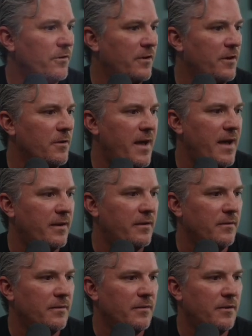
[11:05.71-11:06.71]
Come back.
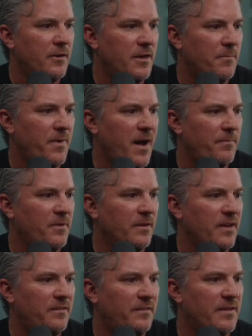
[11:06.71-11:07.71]
It
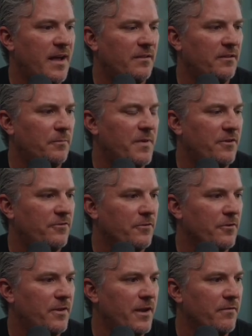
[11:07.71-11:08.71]
populates. Now let's make sure
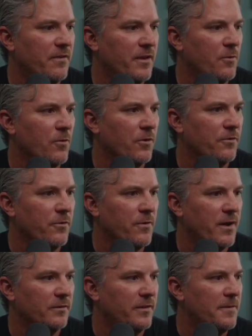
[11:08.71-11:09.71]
that everything worked
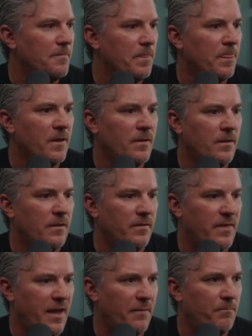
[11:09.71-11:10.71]
correctly.
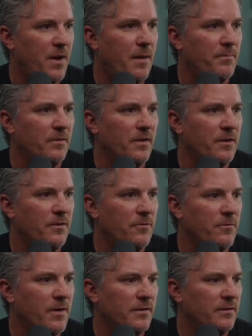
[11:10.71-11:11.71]
That populated
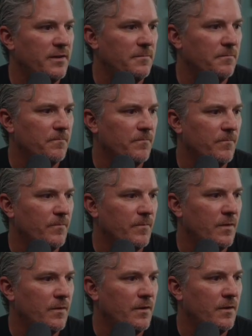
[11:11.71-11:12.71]
correctly.
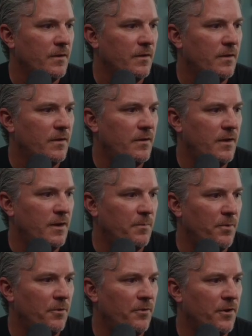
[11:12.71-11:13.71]
It
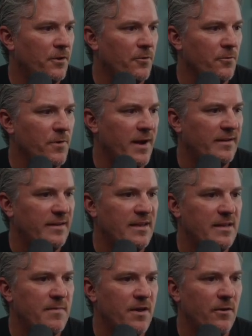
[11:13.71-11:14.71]
pulled the correct
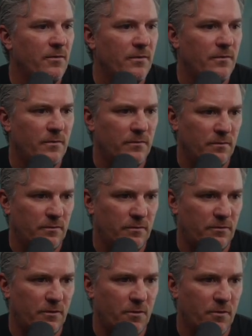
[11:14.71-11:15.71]
email.
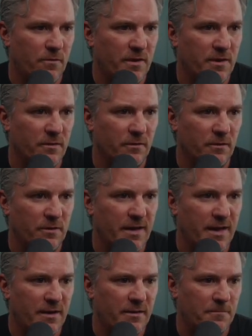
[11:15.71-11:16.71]
Let's go over here and look
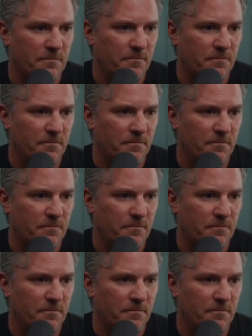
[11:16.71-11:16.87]
at it.